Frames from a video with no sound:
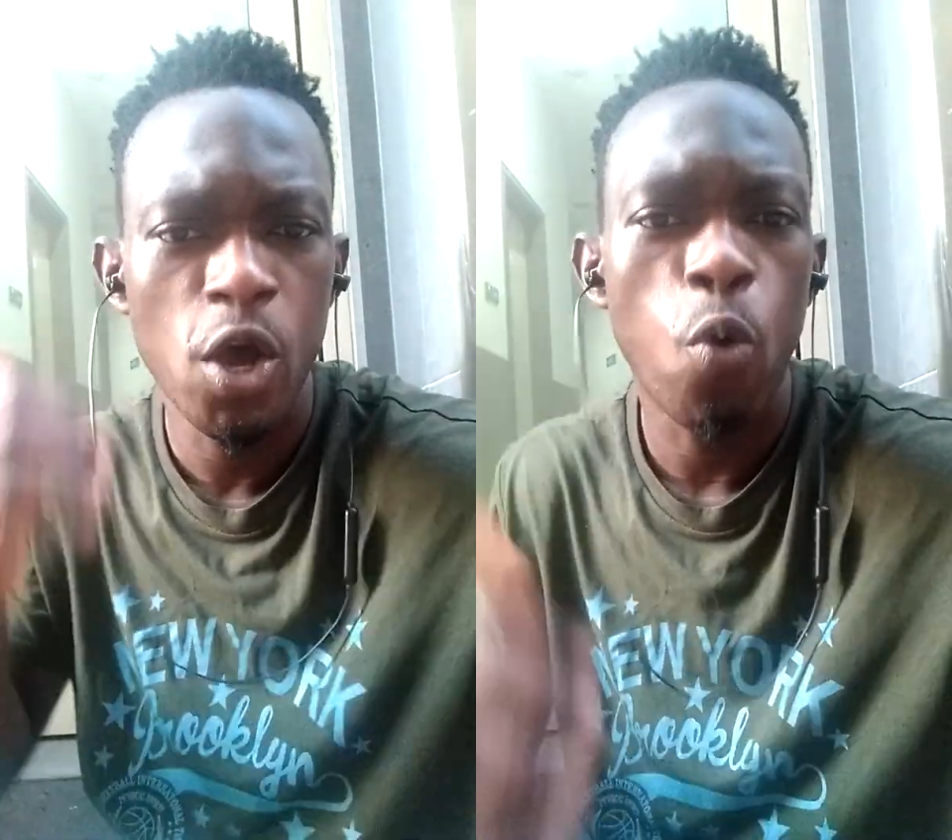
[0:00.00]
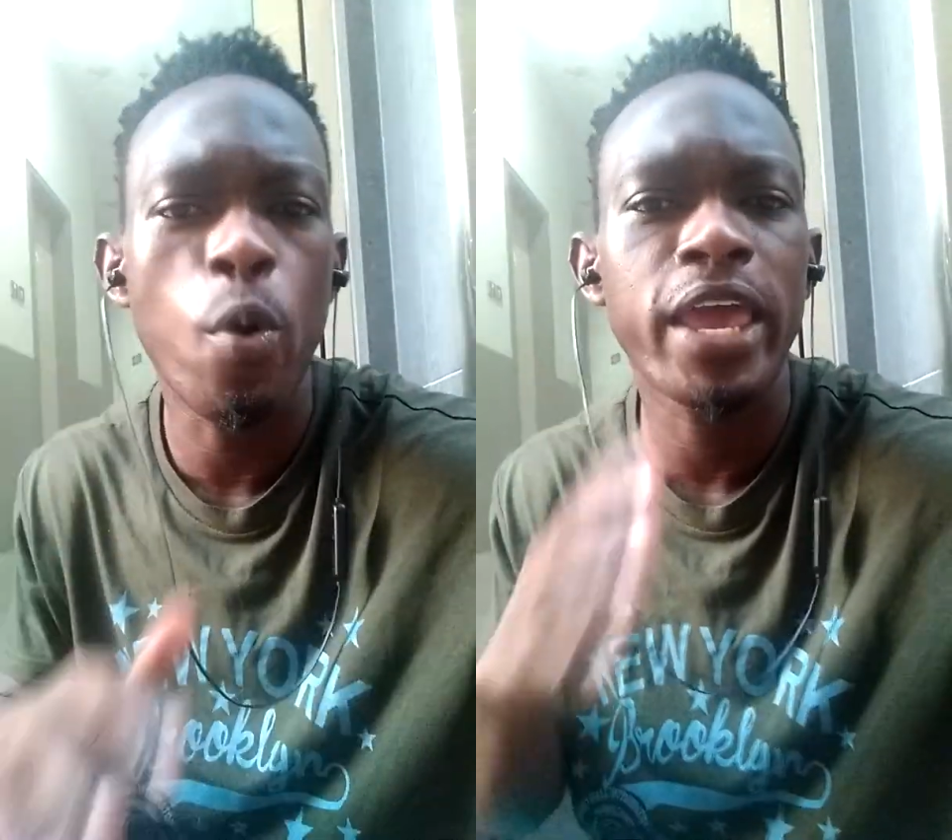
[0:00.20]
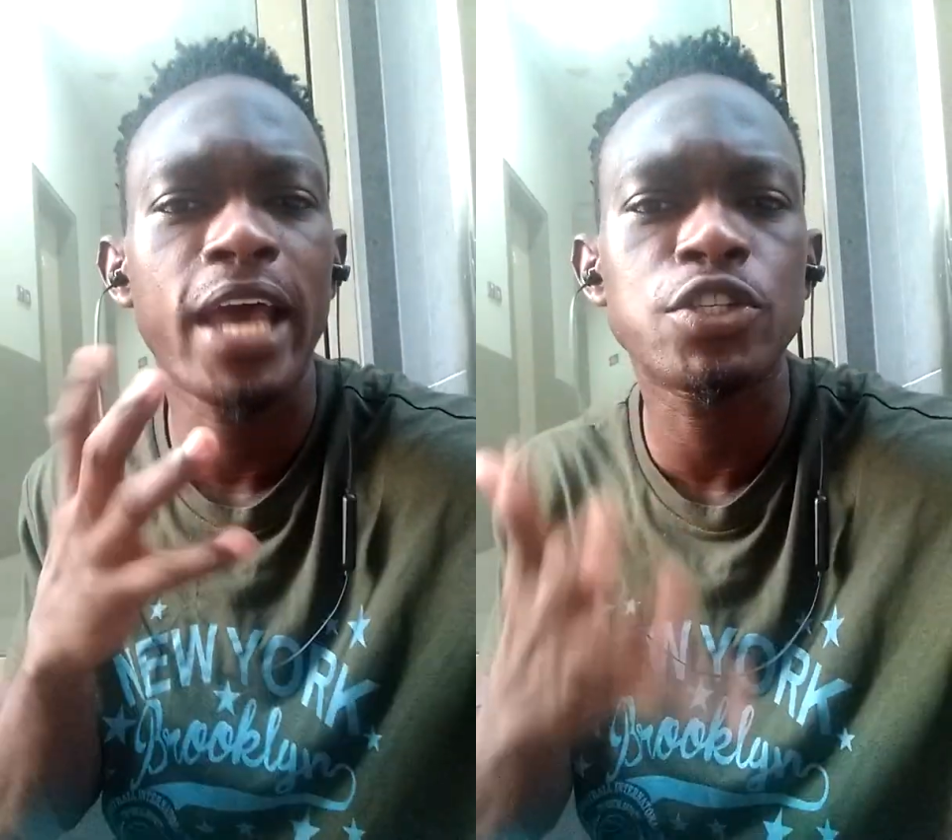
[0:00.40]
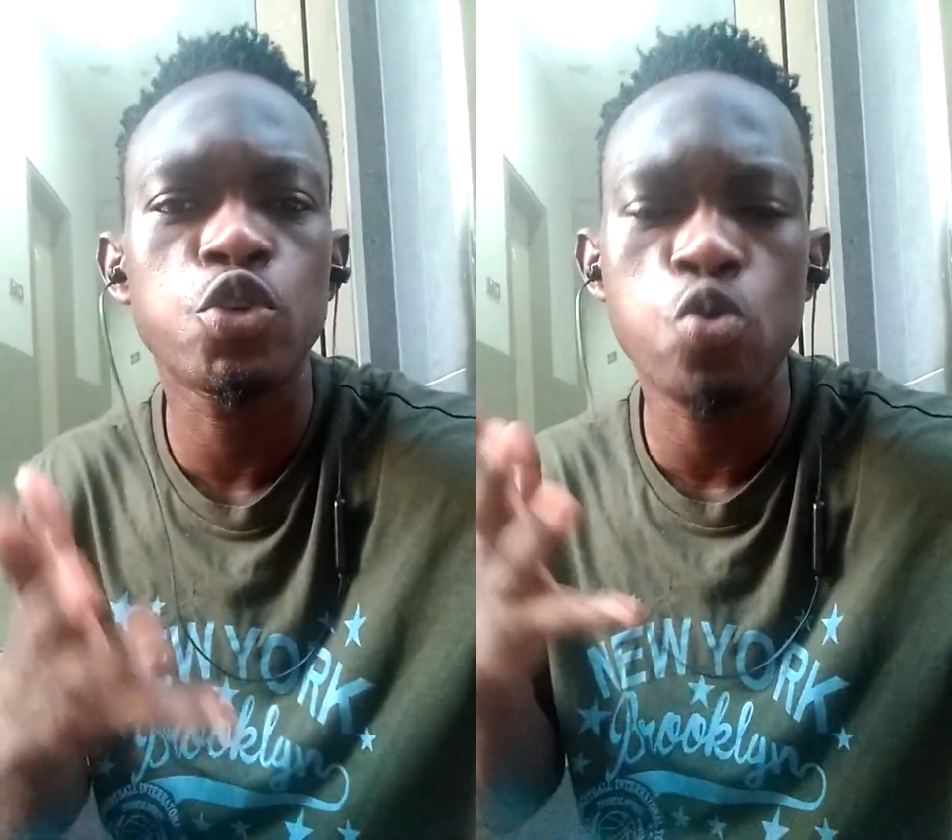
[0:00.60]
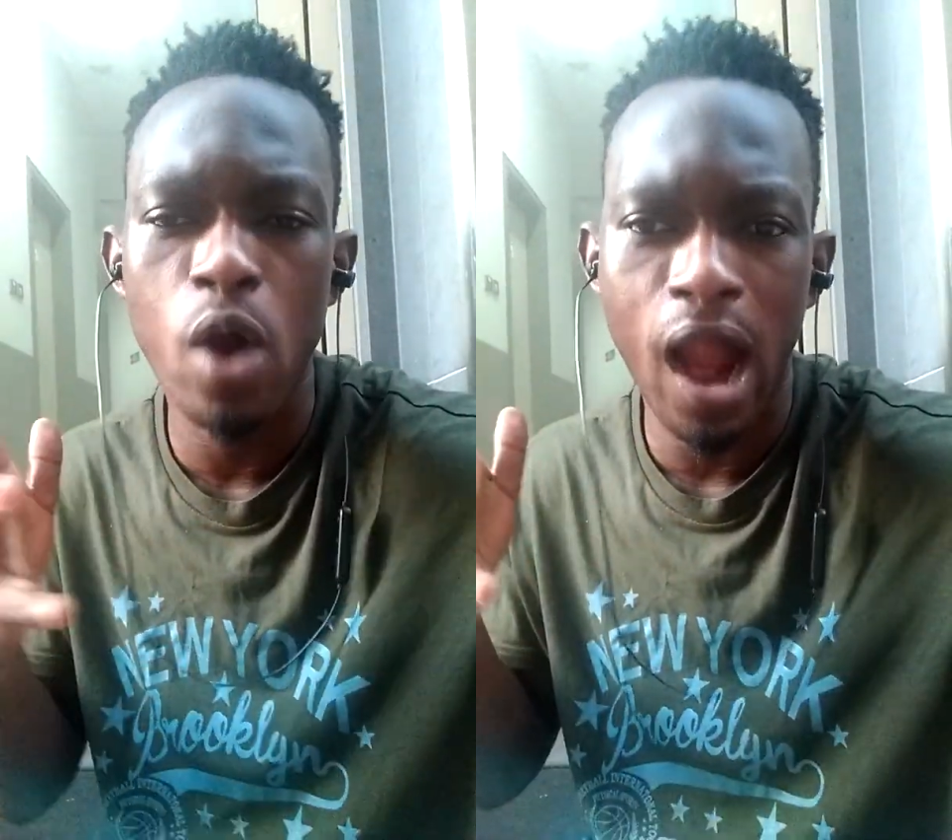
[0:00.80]
we get
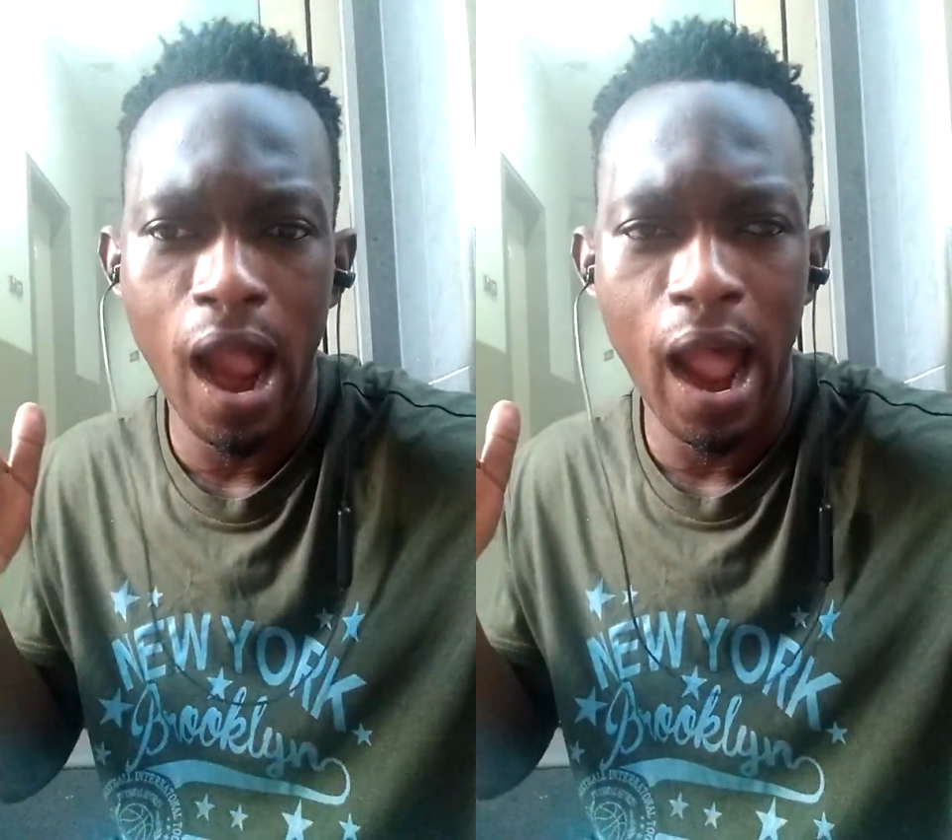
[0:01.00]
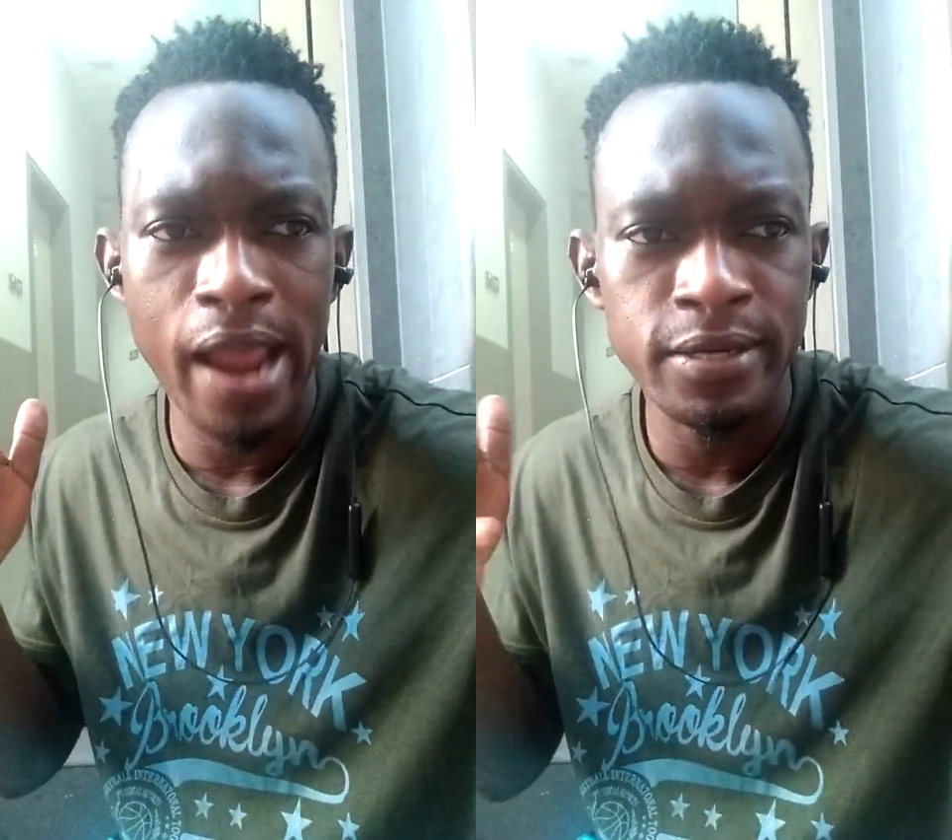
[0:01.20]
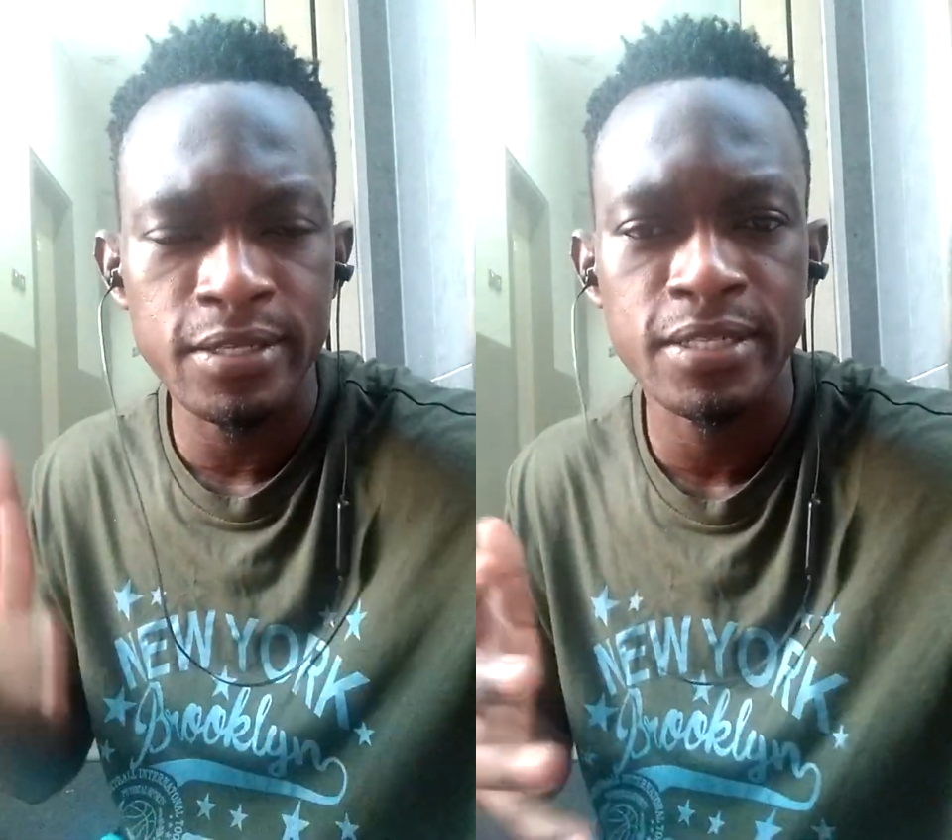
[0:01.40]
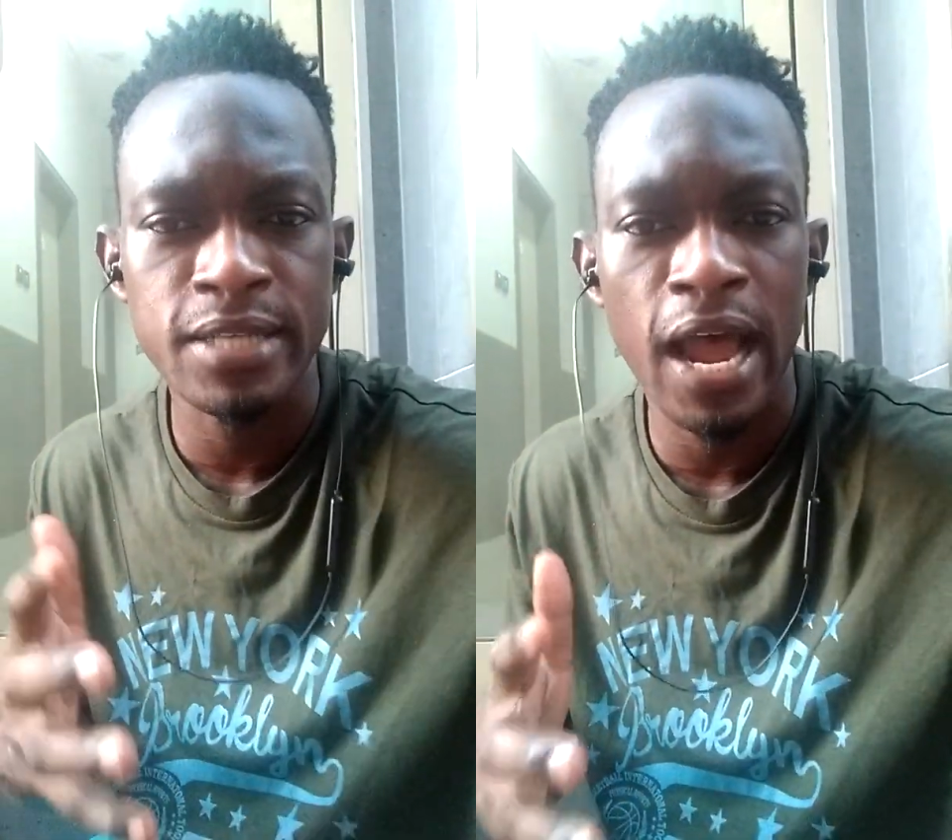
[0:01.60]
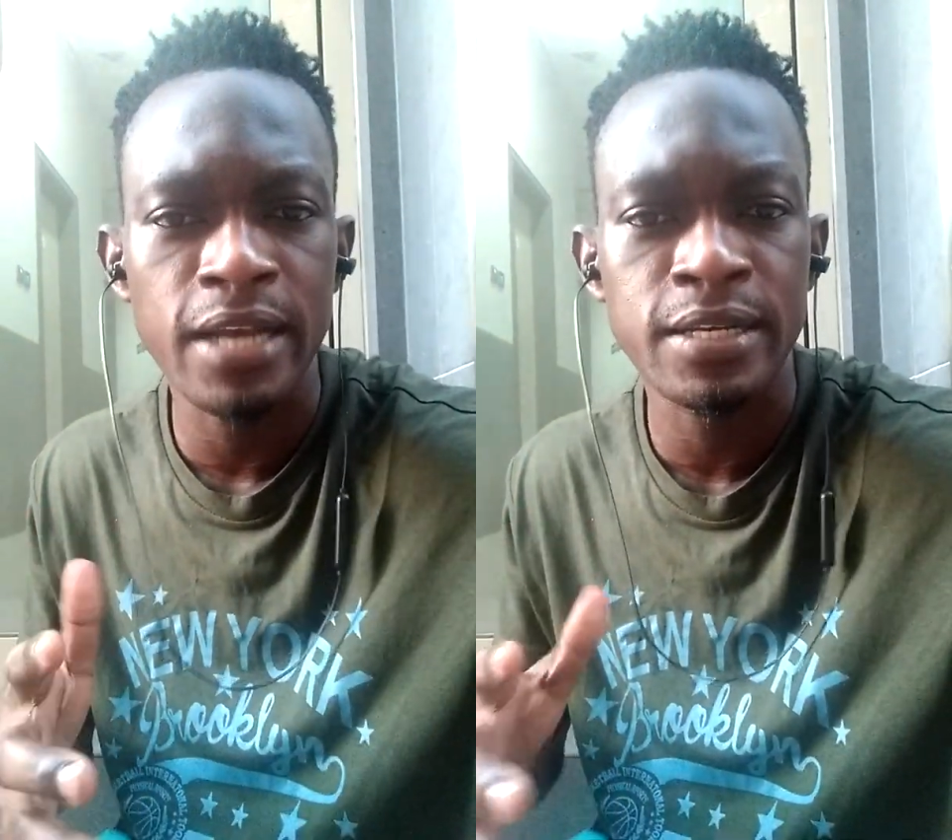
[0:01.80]
to
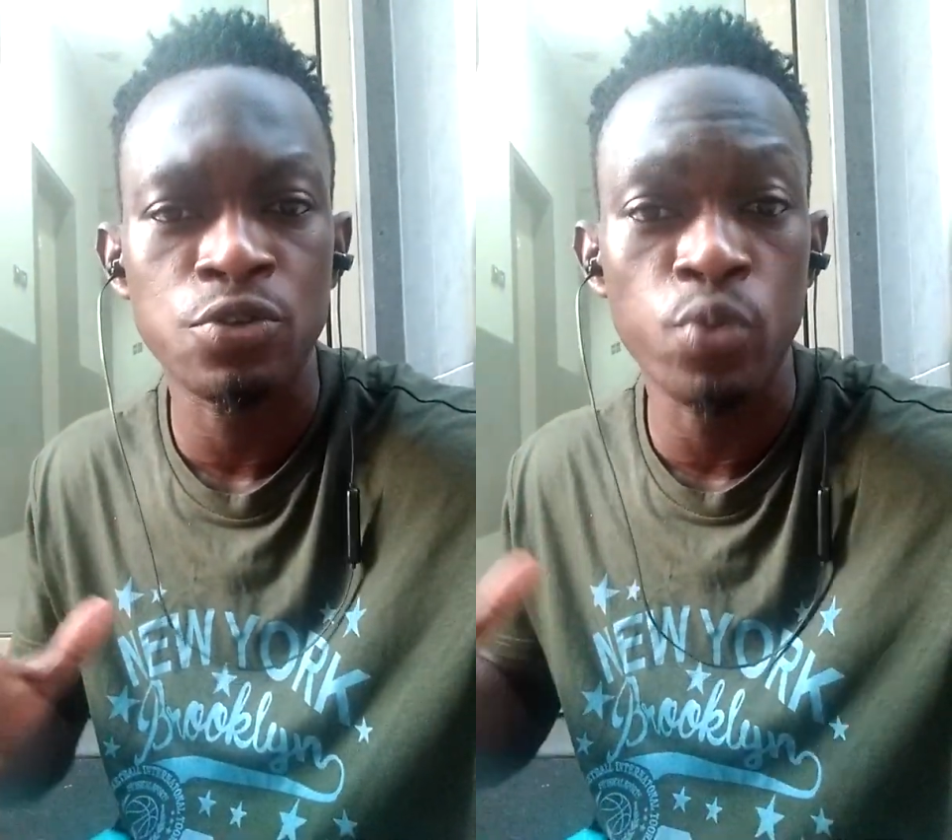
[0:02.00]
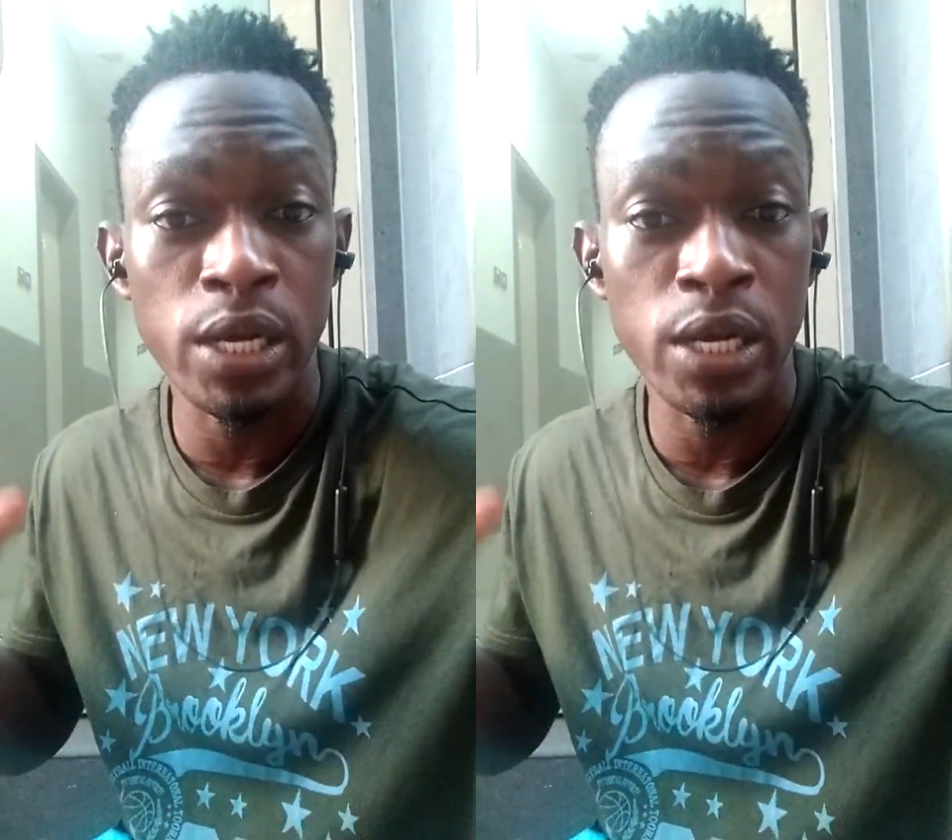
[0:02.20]
understand that we're